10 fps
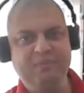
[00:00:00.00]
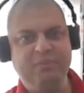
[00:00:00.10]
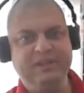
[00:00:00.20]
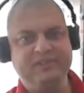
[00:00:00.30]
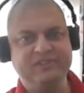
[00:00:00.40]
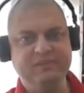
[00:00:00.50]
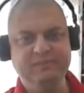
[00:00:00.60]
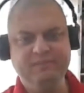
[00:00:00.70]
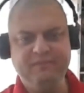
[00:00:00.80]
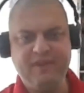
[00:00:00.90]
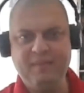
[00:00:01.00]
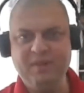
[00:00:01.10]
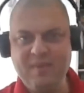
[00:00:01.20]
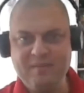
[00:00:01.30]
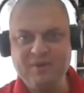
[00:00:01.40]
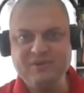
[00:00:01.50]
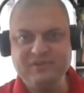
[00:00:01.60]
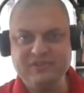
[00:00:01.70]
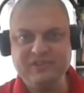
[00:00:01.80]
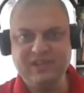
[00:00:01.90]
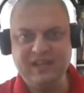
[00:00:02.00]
plus some family members.